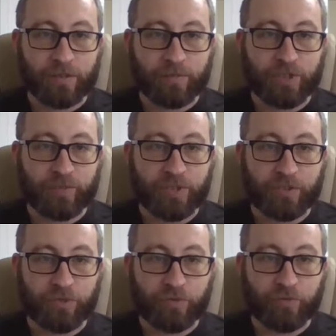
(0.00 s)

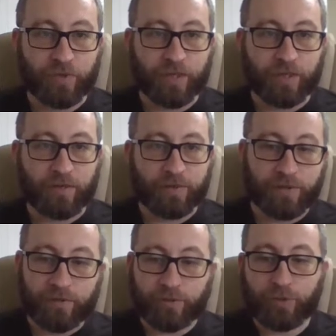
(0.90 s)
MCP 2.5. I
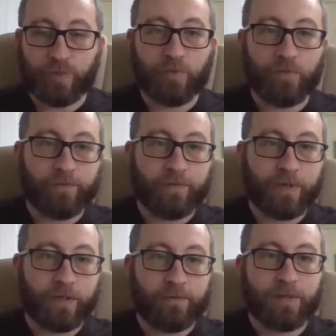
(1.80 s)
think this should be 1.5.
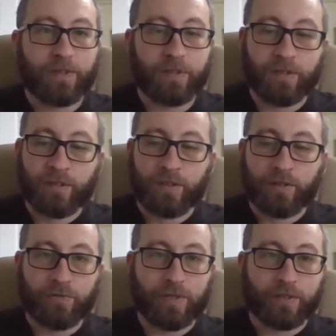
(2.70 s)
Write
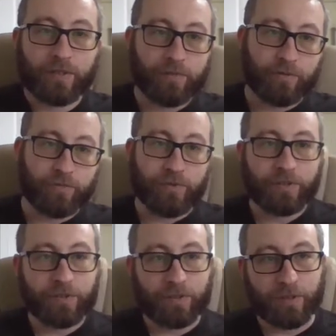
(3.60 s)
that real
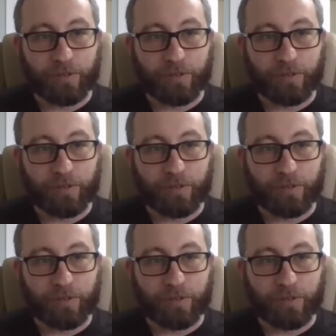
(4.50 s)
fast.